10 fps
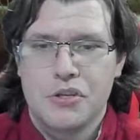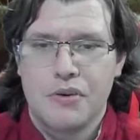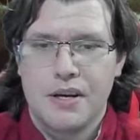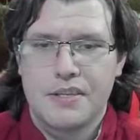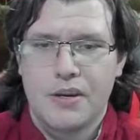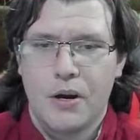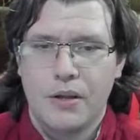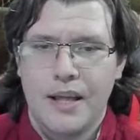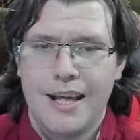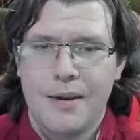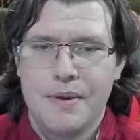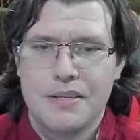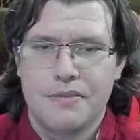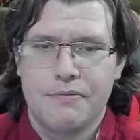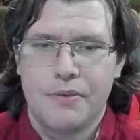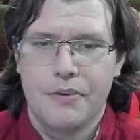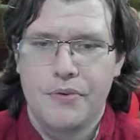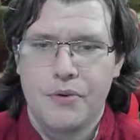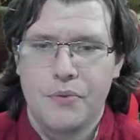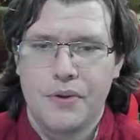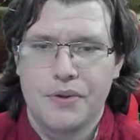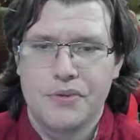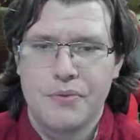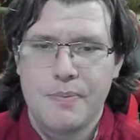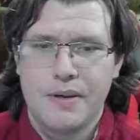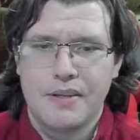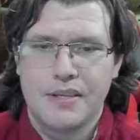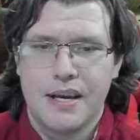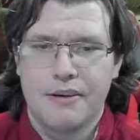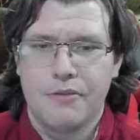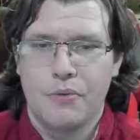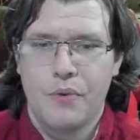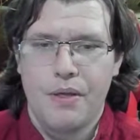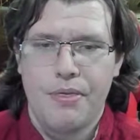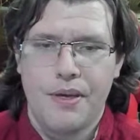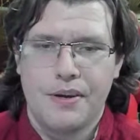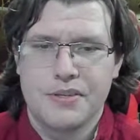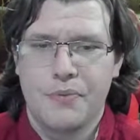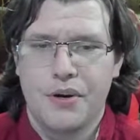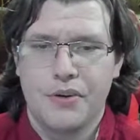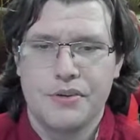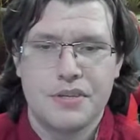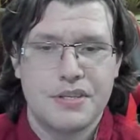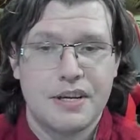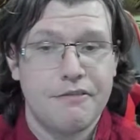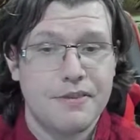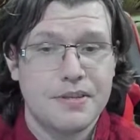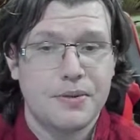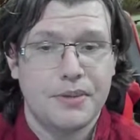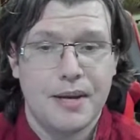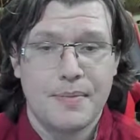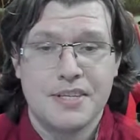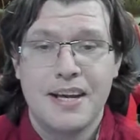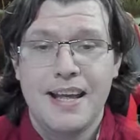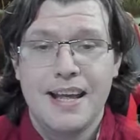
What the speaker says: Strikes all enemies in front of you with a sweeping attack for 1,116 physical damage,